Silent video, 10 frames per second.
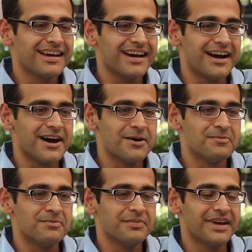
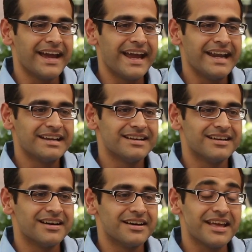and
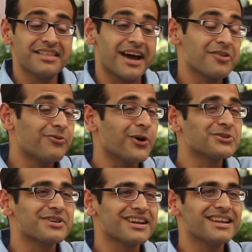
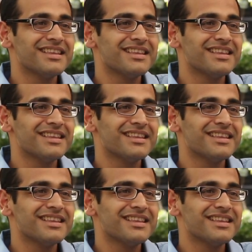unfortunately